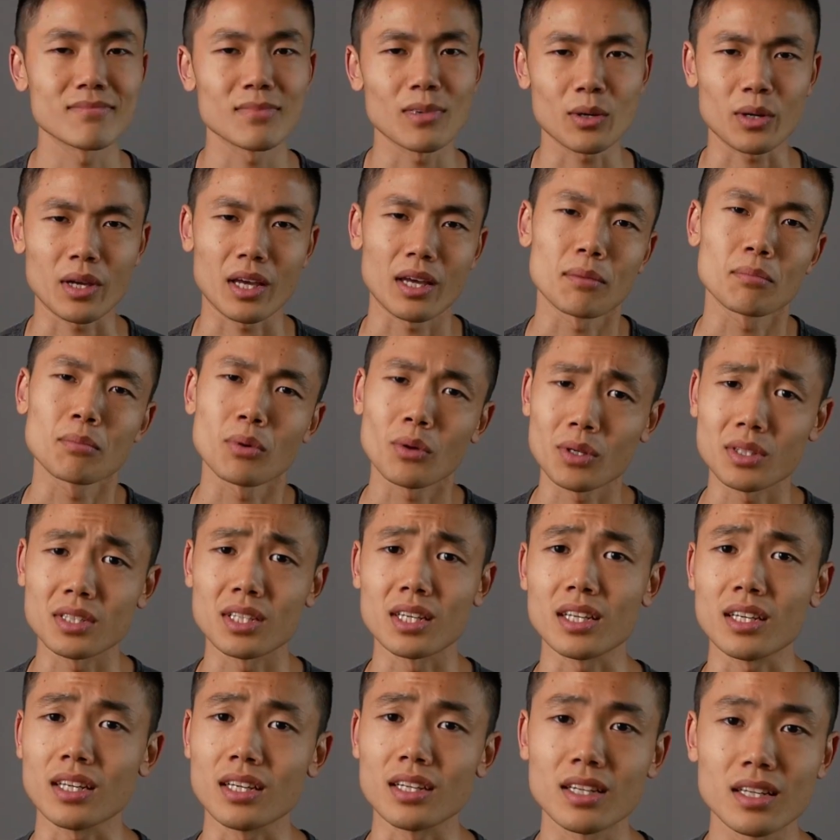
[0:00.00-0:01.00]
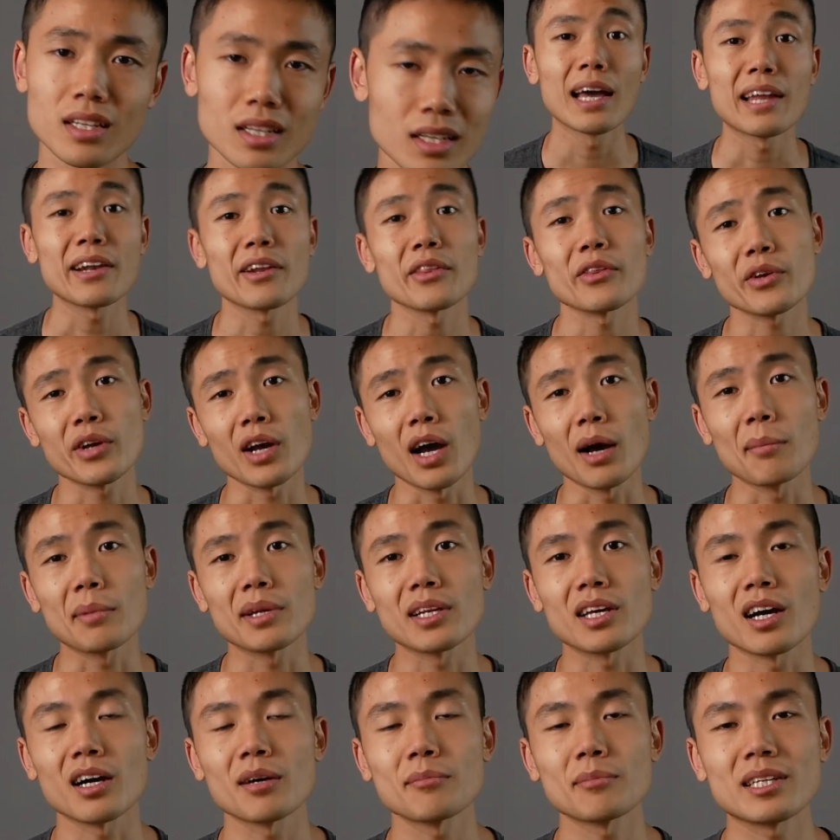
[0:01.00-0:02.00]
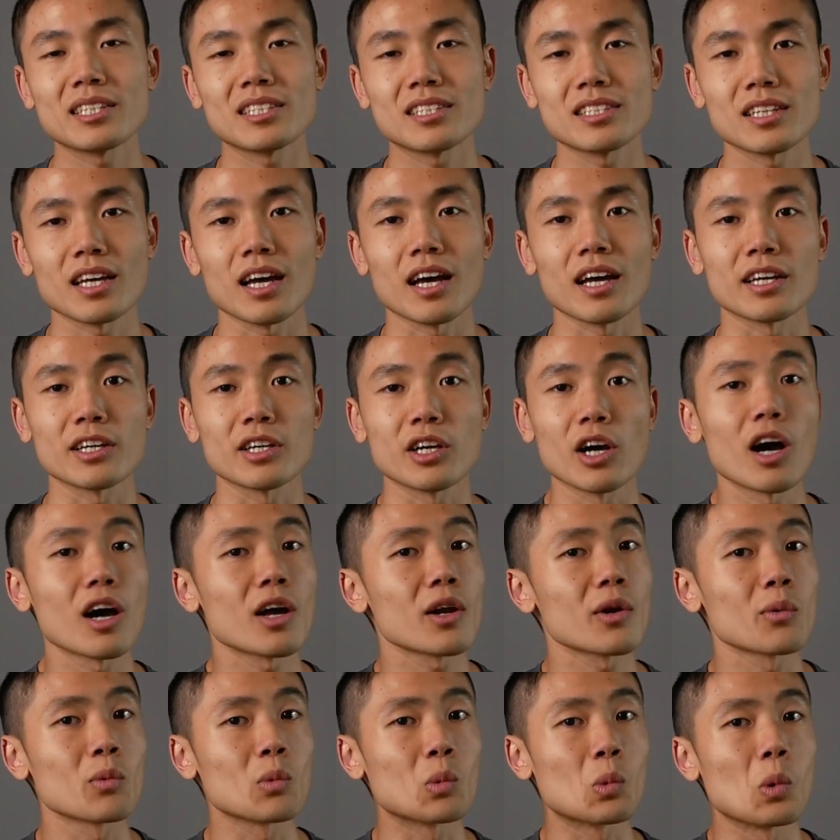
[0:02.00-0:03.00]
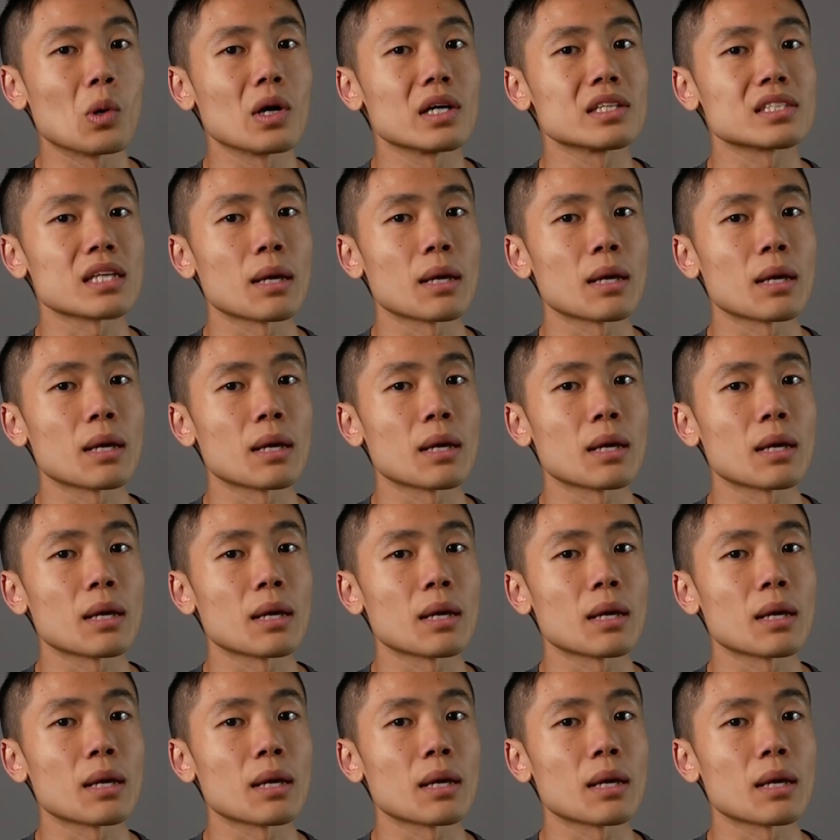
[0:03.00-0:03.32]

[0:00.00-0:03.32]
okay, point taken. Another common comment I got was